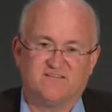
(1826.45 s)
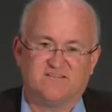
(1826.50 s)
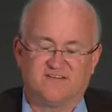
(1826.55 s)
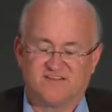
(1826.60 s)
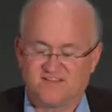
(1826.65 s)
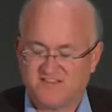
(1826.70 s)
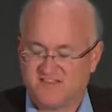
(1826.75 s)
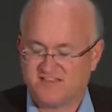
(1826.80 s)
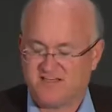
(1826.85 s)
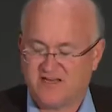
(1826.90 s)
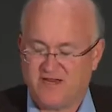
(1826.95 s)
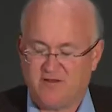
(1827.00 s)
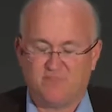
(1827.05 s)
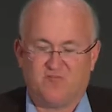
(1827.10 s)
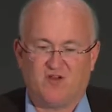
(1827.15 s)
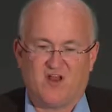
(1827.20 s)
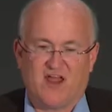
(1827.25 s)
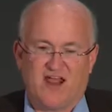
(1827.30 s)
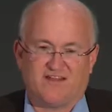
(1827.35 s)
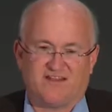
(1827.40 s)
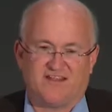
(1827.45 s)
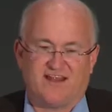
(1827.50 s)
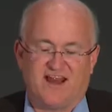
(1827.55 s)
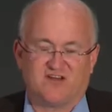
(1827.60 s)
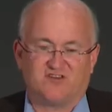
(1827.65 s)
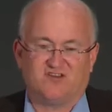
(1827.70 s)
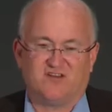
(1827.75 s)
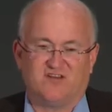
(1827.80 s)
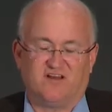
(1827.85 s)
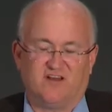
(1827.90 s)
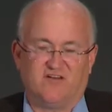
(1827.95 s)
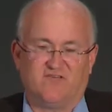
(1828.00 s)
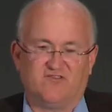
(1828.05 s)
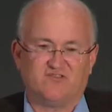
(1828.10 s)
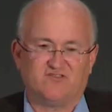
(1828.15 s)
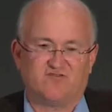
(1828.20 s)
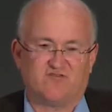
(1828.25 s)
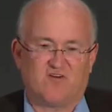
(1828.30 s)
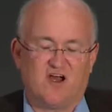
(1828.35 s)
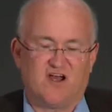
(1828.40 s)
This is an implant that actually
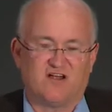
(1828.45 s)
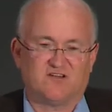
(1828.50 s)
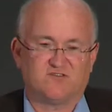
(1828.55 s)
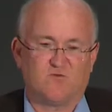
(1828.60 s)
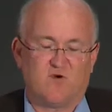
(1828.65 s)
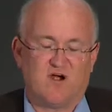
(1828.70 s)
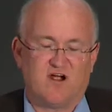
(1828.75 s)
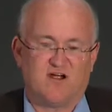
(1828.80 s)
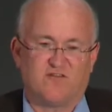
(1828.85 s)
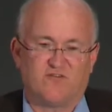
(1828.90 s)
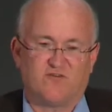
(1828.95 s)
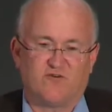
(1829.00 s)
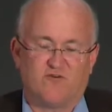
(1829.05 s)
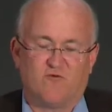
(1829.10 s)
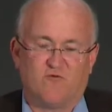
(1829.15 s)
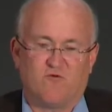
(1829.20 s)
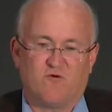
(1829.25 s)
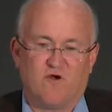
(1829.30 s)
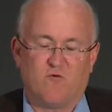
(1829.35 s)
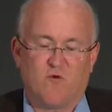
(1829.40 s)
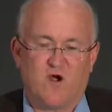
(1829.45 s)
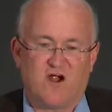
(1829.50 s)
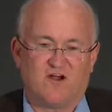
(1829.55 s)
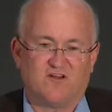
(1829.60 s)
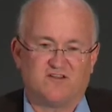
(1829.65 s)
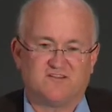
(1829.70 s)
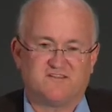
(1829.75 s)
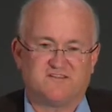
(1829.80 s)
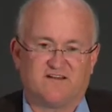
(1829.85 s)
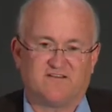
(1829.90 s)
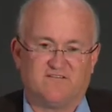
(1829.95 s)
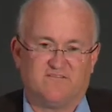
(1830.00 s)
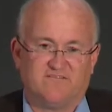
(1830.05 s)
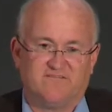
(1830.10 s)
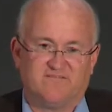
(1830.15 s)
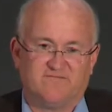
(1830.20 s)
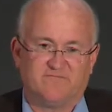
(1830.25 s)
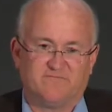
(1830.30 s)
delivers drugs through a wireless signal.